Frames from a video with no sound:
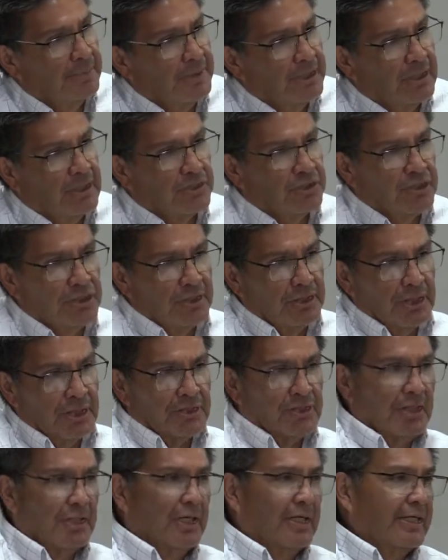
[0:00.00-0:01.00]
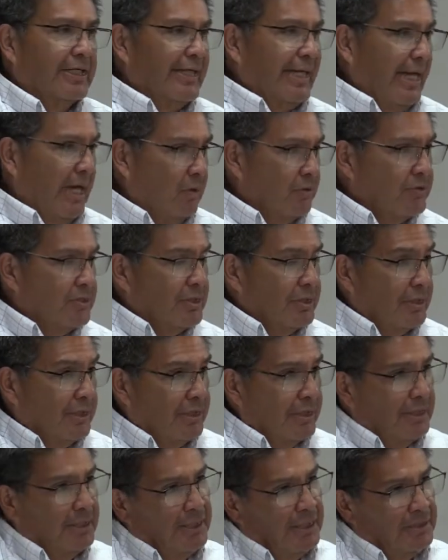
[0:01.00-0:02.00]
because she does a lot of
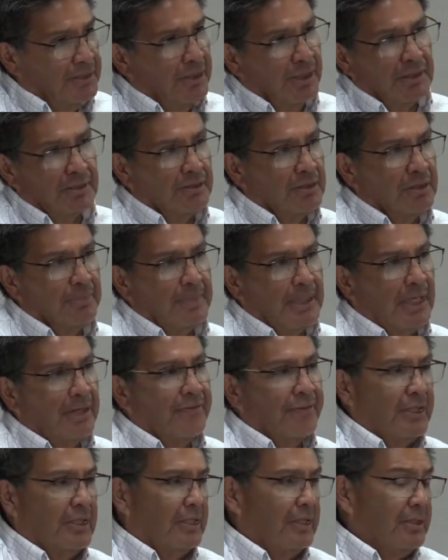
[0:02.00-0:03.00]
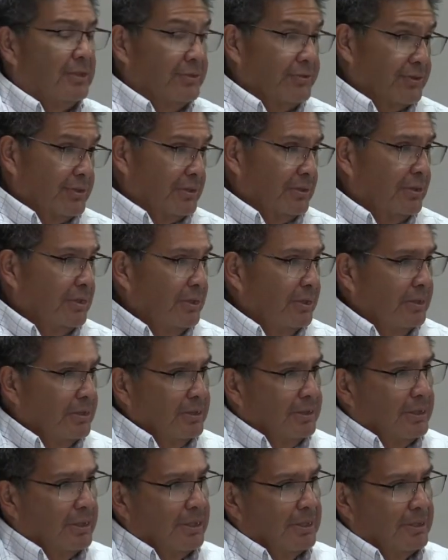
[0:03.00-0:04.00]
counseling and I talk to her about things. And,
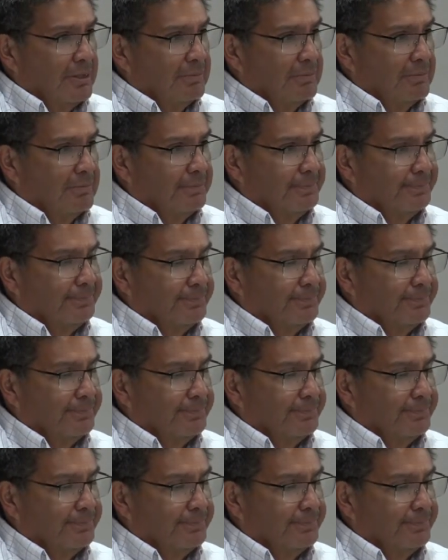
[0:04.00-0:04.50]
um,